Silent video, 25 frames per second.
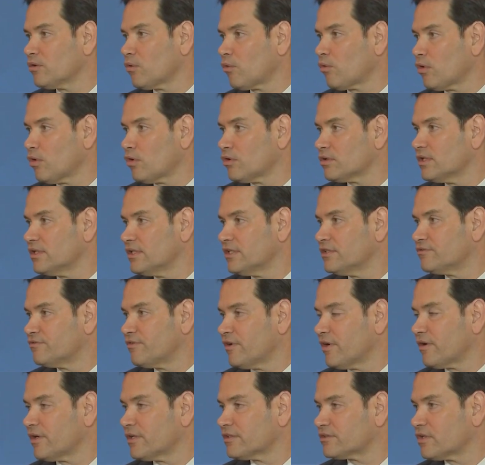the world in these
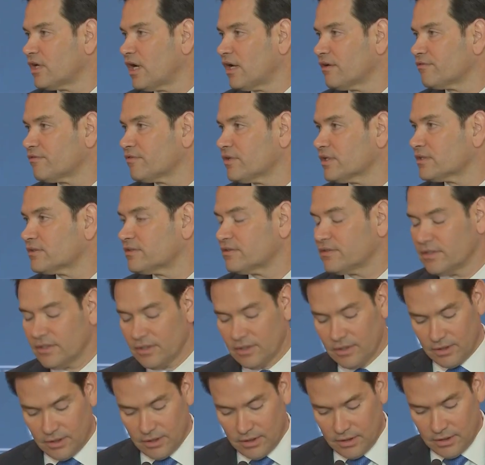various conflicts.
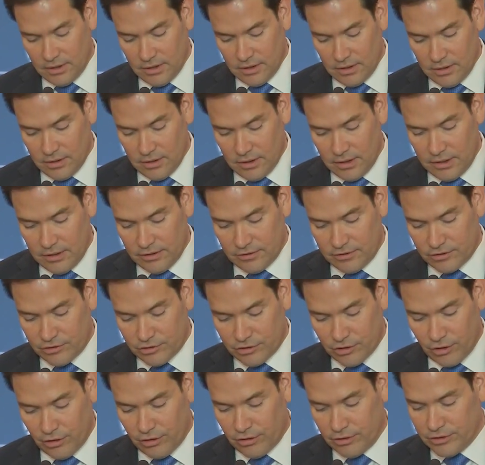It is a
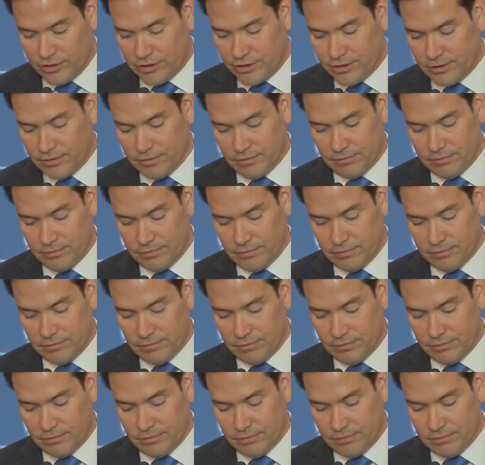scourge.